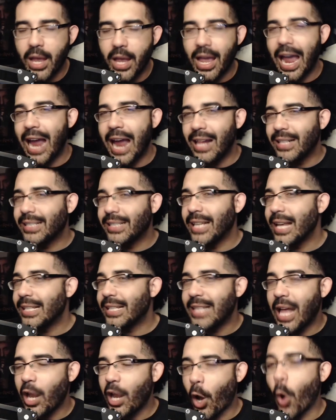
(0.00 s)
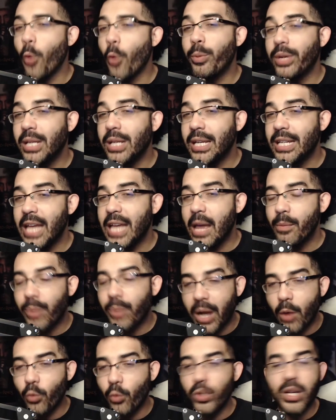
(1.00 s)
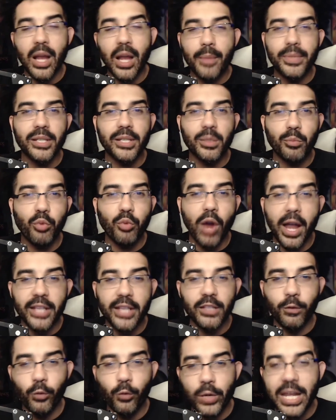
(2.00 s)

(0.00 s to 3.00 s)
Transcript: Alex has not opened it yet, but I would not be surprised if we